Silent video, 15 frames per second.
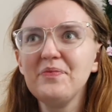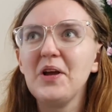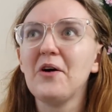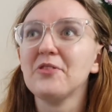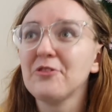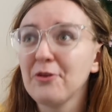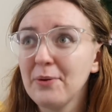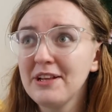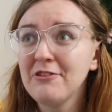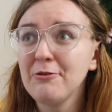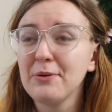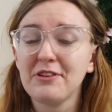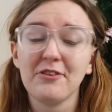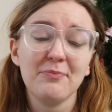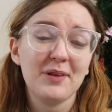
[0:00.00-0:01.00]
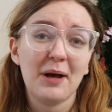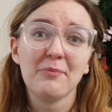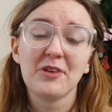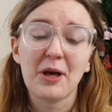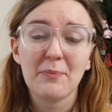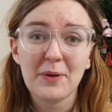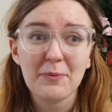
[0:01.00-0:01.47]
On Twitch, we sometimes
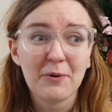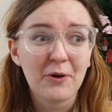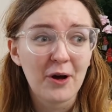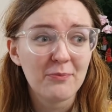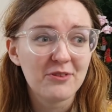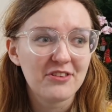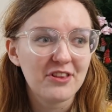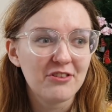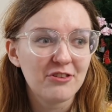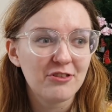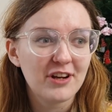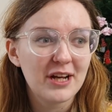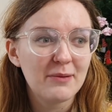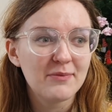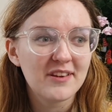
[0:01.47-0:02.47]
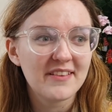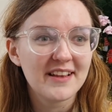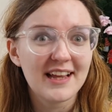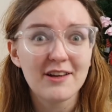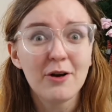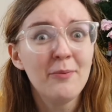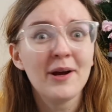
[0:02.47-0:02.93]
get people come to the streams and they're
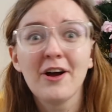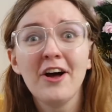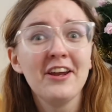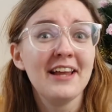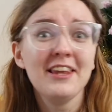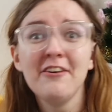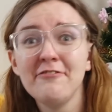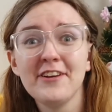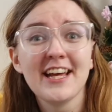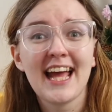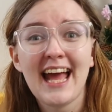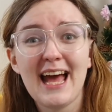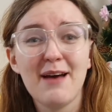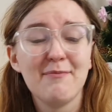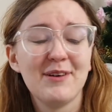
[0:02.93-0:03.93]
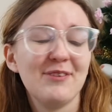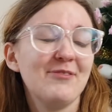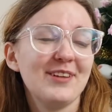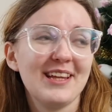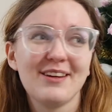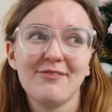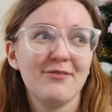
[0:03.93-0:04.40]
like, oh my god, I love your game! And we're
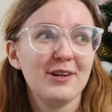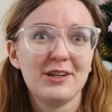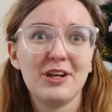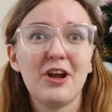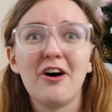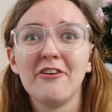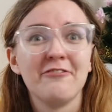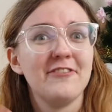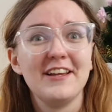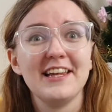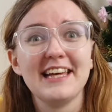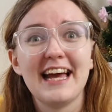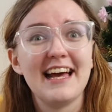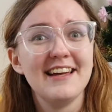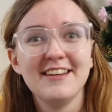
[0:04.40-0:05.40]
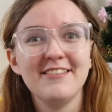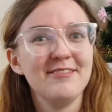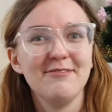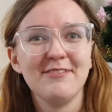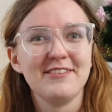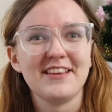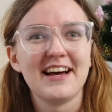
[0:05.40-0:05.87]
like, we're not affiliated
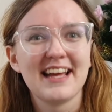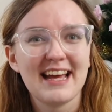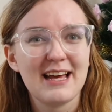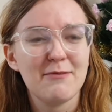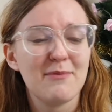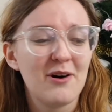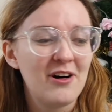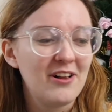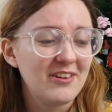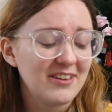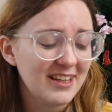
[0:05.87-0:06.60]
with that game at all.